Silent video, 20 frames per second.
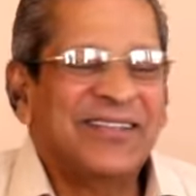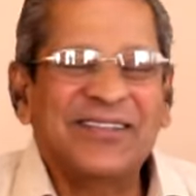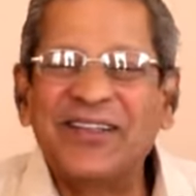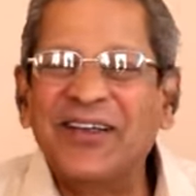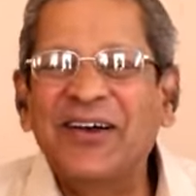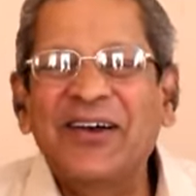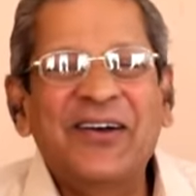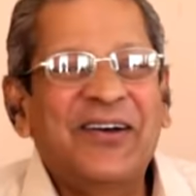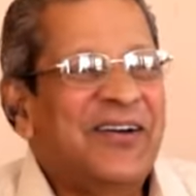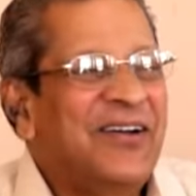
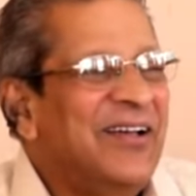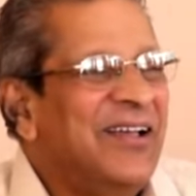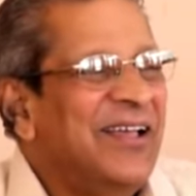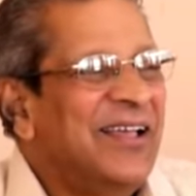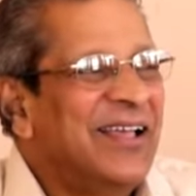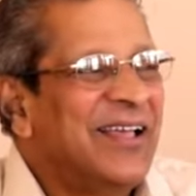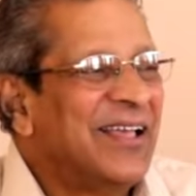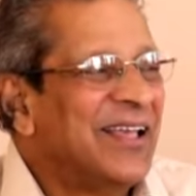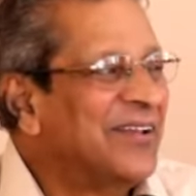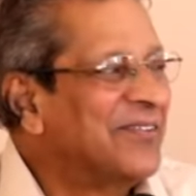So,
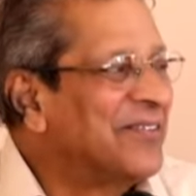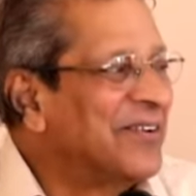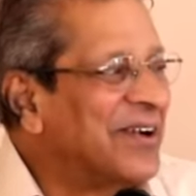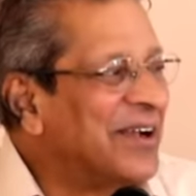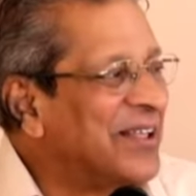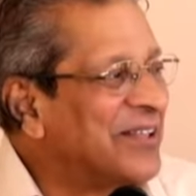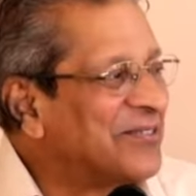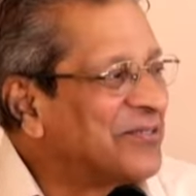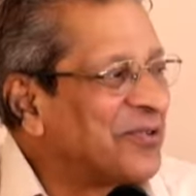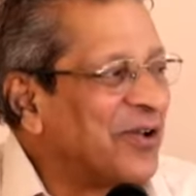
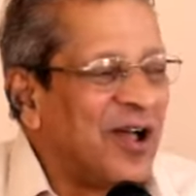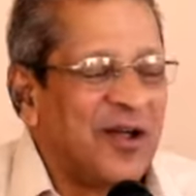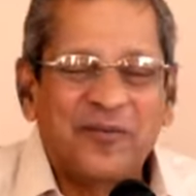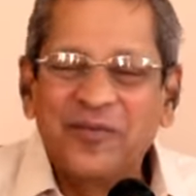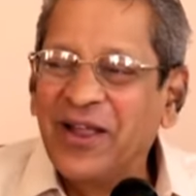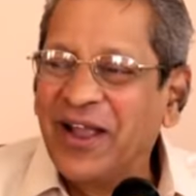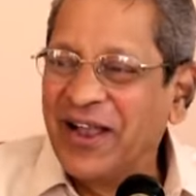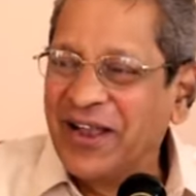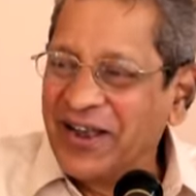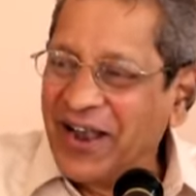every day
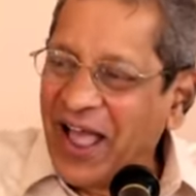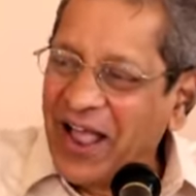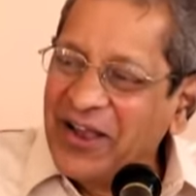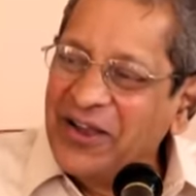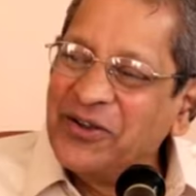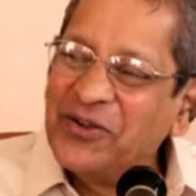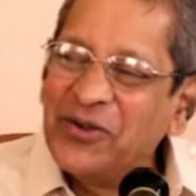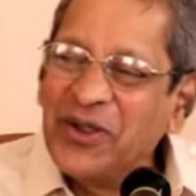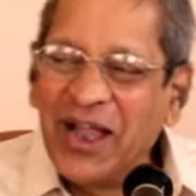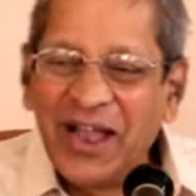Swami and
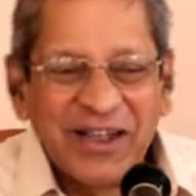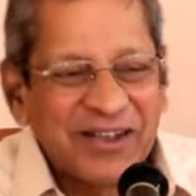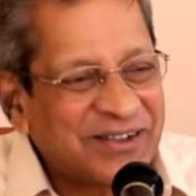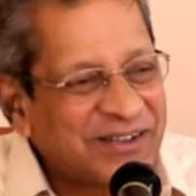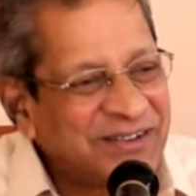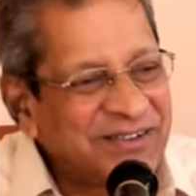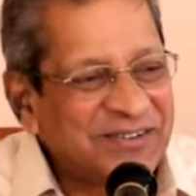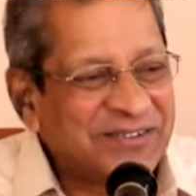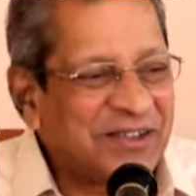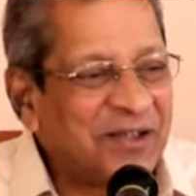I too
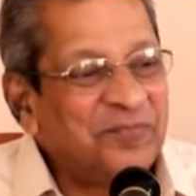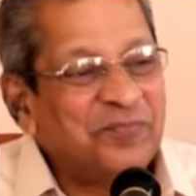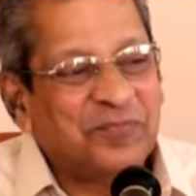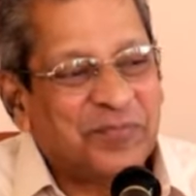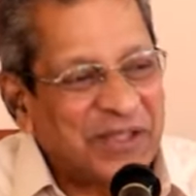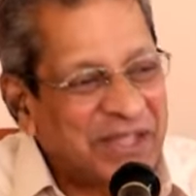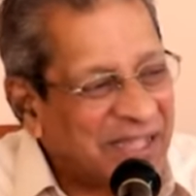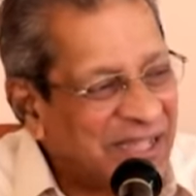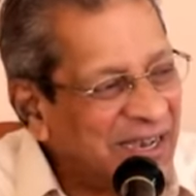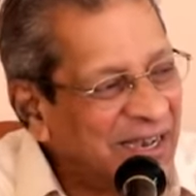had some
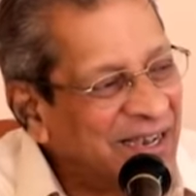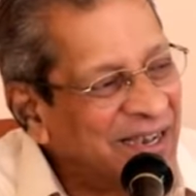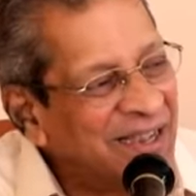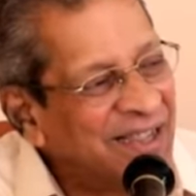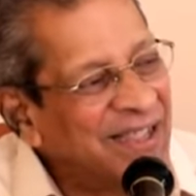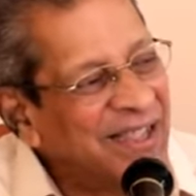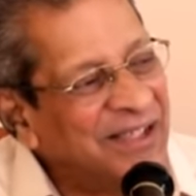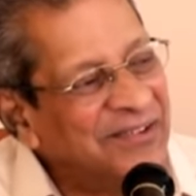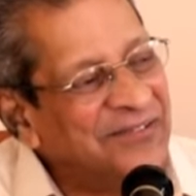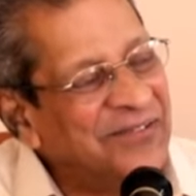pickle
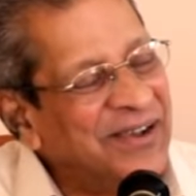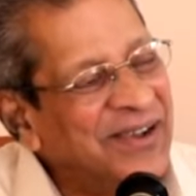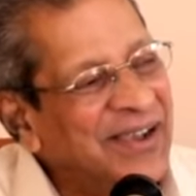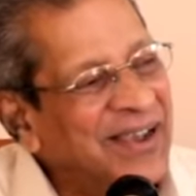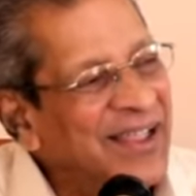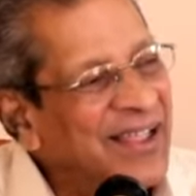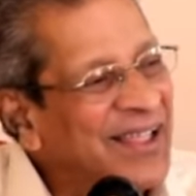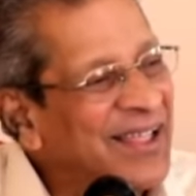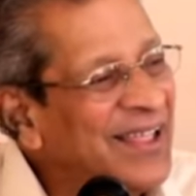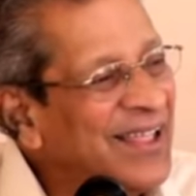
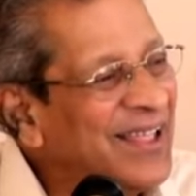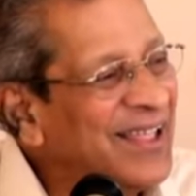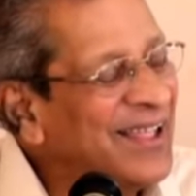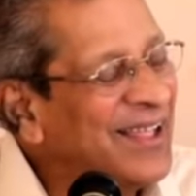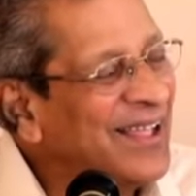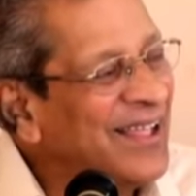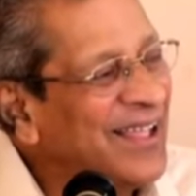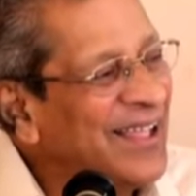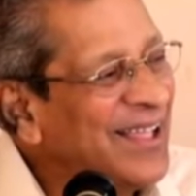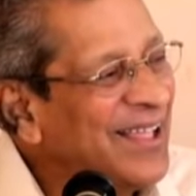every
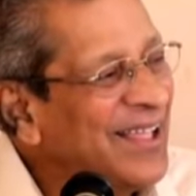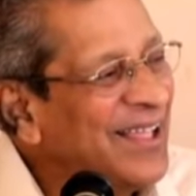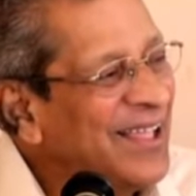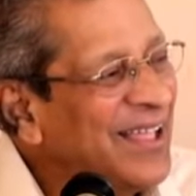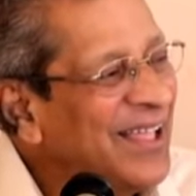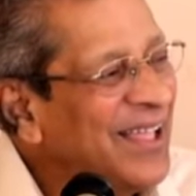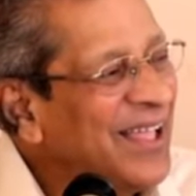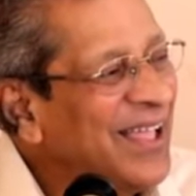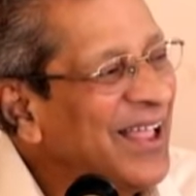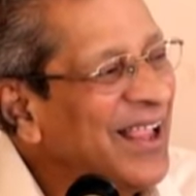
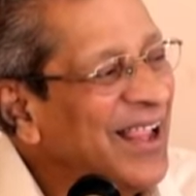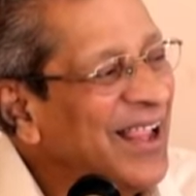day.